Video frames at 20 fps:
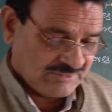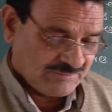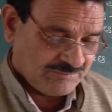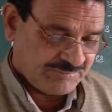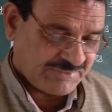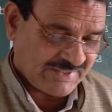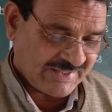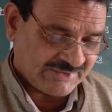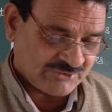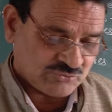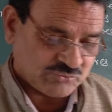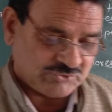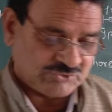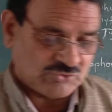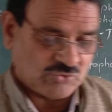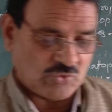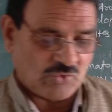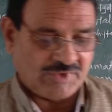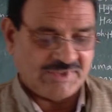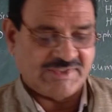Plants which
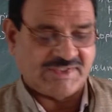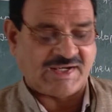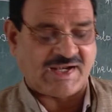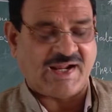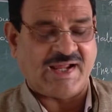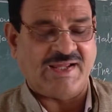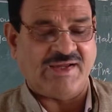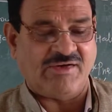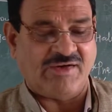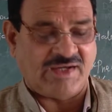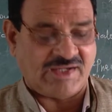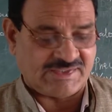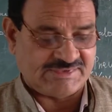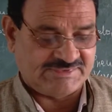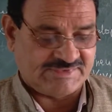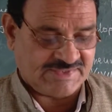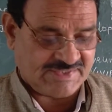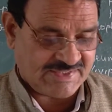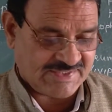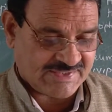grow in dry or
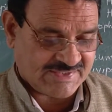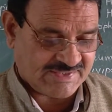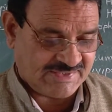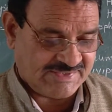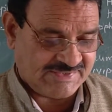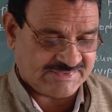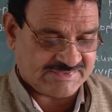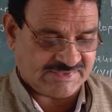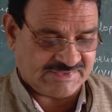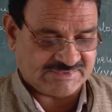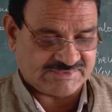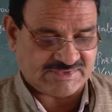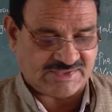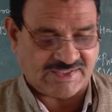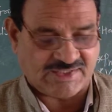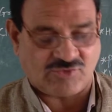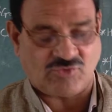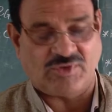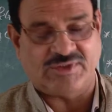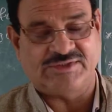xeric conditions
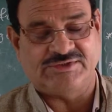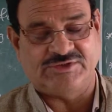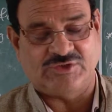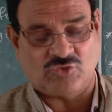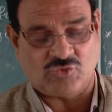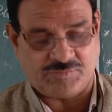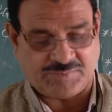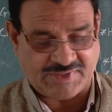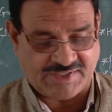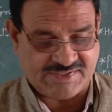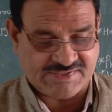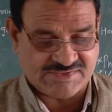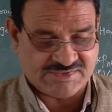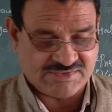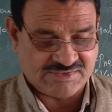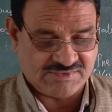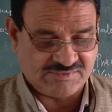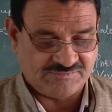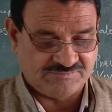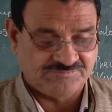are called
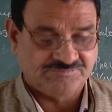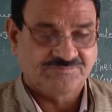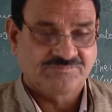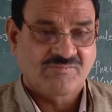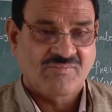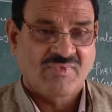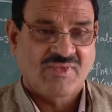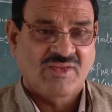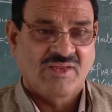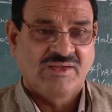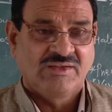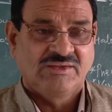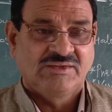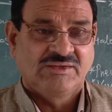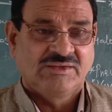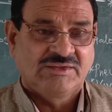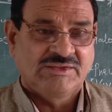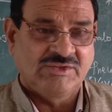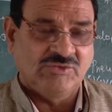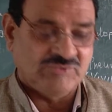xerophytes.
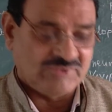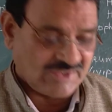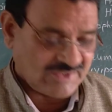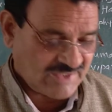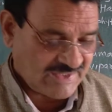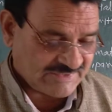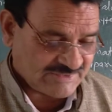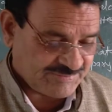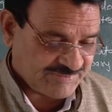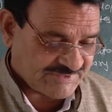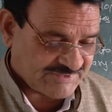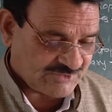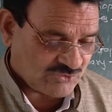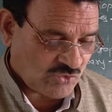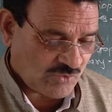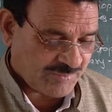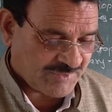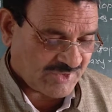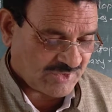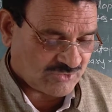Give the classification
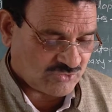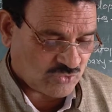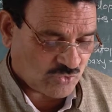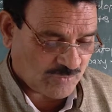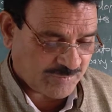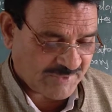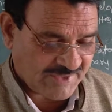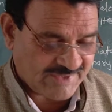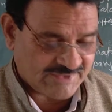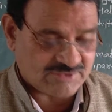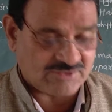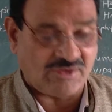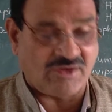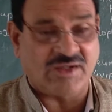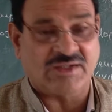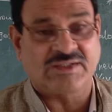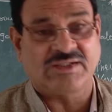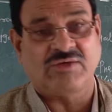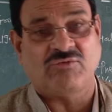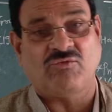of xerophytes,
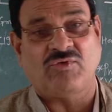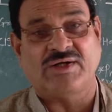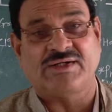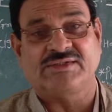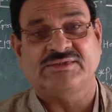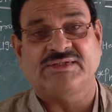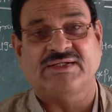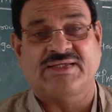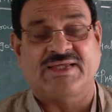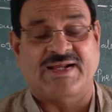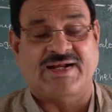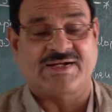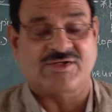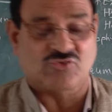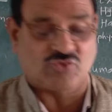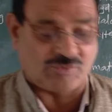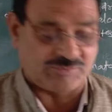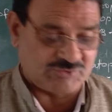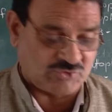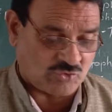or what is the
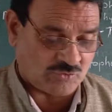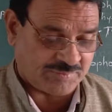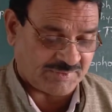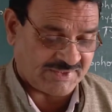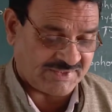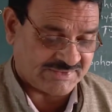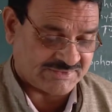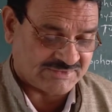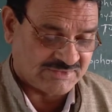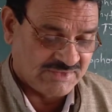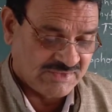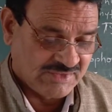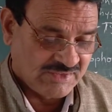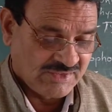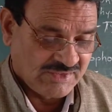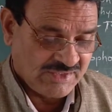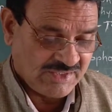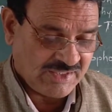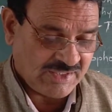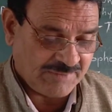characters of xerophytes?
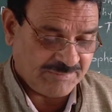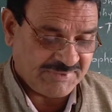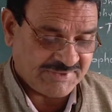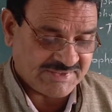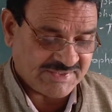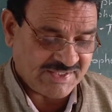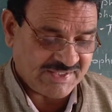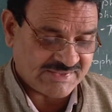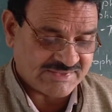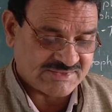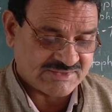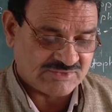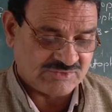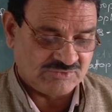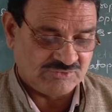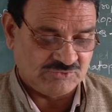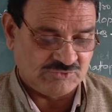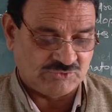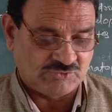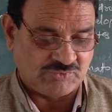Habitats
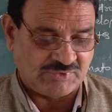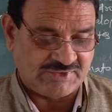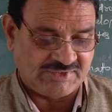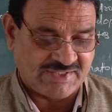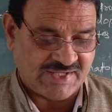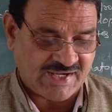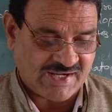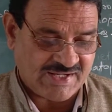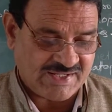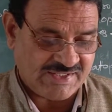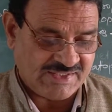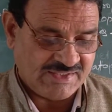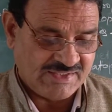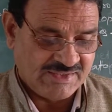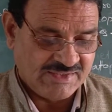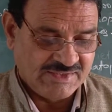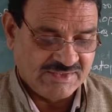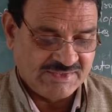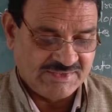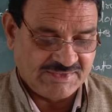usually
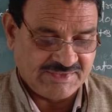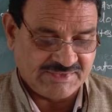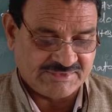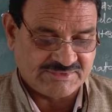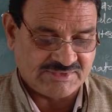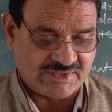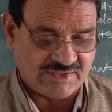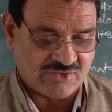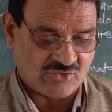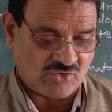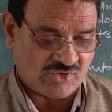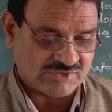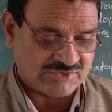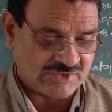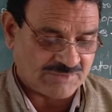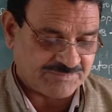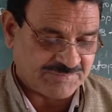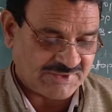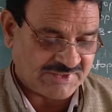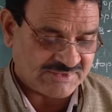dry, desert, rock
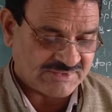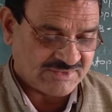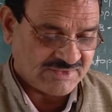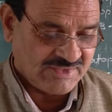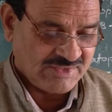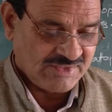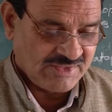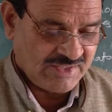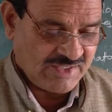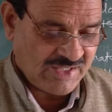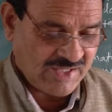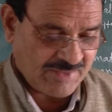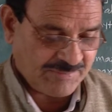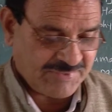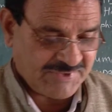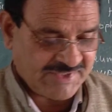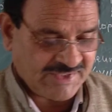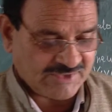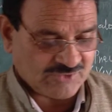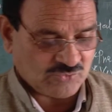surface.
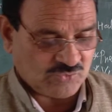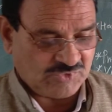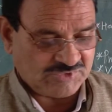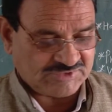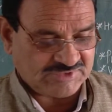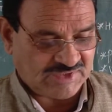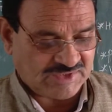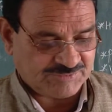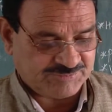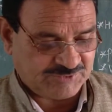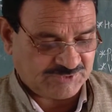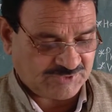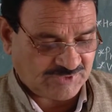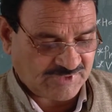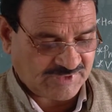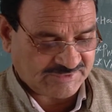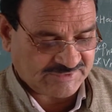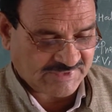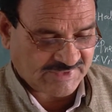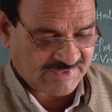Habitats which are
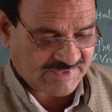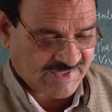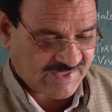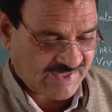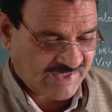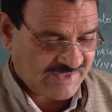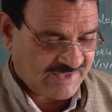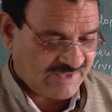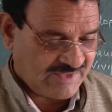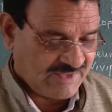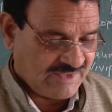physiologically dry.